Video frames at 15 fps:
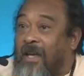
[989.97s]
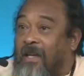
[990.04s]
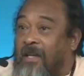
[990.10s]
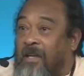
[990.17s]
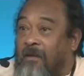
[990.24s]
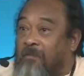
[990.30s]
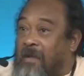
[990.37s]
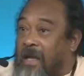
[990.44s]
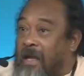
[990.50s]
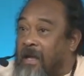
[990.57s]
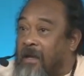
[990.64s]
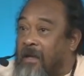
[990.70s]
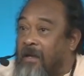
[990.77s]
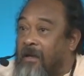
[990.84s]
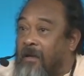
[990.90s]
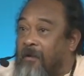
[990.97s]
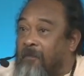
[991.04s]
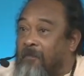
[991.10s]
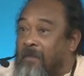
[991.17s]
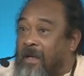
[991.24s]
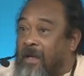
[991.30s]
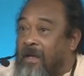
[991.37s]
And it may
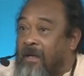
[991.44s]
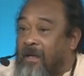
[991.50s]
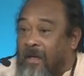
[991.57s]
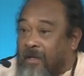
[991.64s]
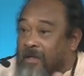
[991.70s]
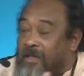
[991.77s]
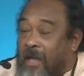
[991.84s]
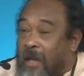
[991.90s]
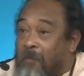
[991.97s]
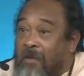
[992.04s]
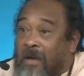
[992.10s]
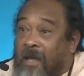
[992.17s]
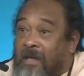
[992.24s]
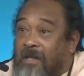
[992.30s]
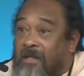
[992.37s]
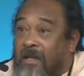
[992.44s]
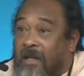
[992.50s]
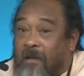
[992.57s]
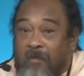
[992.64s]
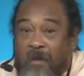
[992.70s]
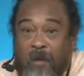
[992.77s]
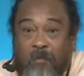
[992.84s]
be in the same place
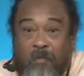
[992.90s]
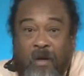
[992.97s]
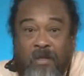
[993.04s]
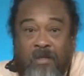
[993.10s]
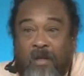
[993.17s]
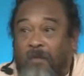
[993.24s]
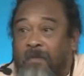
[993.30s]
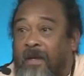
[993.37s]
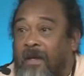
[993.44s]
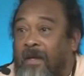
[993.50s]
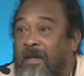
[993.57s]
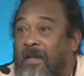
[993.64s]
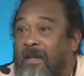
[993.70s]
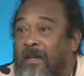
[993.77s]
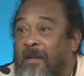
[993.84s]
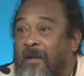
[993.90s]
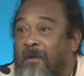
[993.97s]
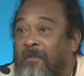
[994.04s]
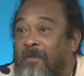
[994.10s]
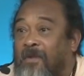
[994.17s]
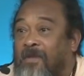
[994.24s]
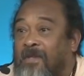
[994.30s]
and it may point something.
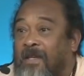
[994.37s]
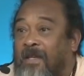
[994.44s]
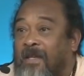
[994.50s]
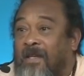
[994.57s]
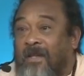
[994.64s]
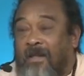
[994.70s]
You see?